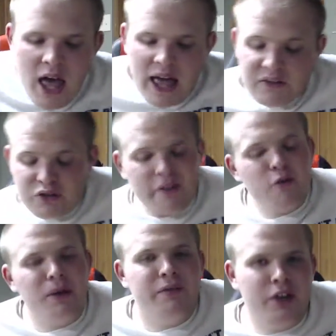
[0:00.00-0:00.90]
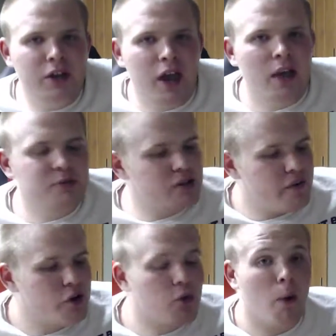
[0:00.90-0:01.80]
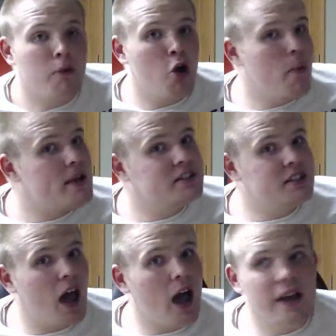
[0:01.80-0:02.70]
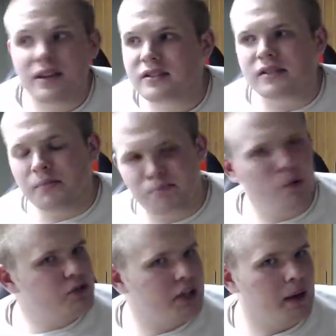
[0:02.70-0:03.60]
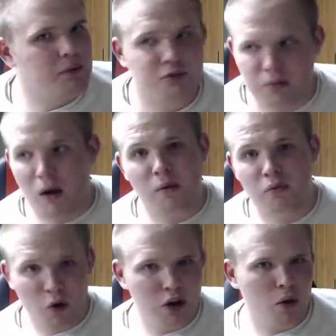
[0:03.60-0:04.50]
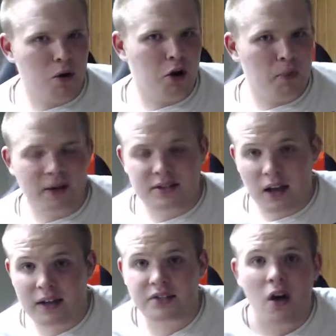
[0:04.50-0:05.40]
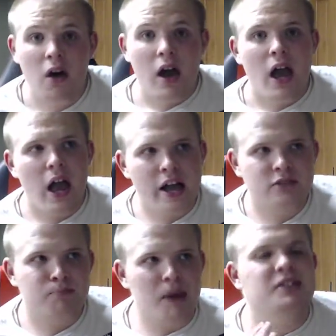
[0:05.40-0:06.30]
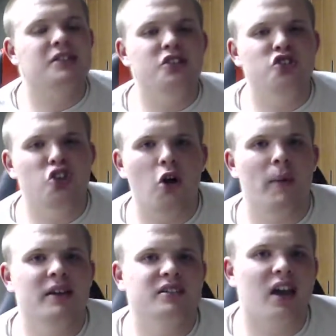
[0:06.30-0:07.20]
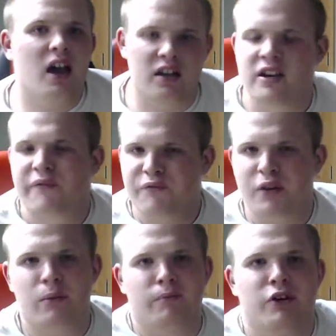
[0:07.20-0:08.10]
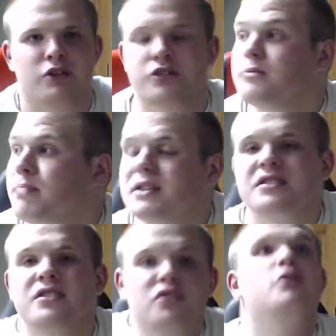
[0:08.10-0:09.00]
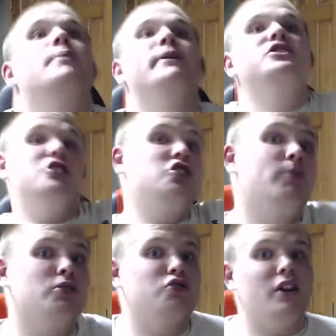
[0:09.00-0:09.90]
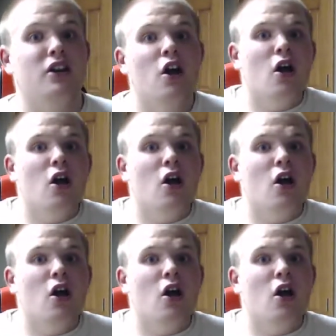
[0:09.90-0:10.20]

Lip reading: If you ever play video games, did you ever know what No Man's Sky is? Most gamers probably would know what No Man's Sky is. It's basically No Man's Sky in a film version. Basically, you get a bunch of these commercials saying,